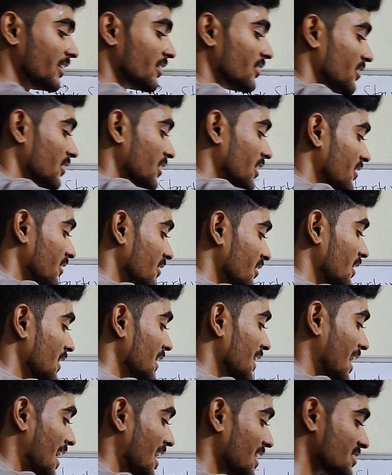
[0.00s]
layer, that is
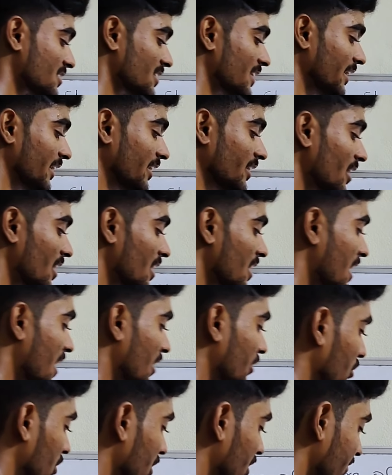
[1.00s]
the last layer,
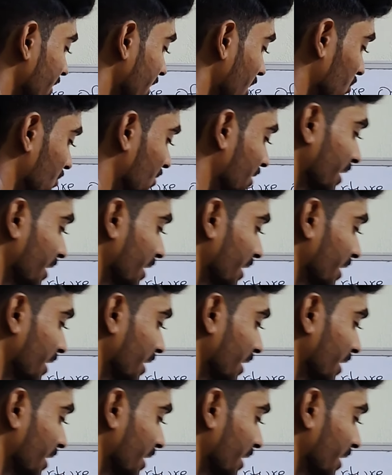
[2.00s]
only we have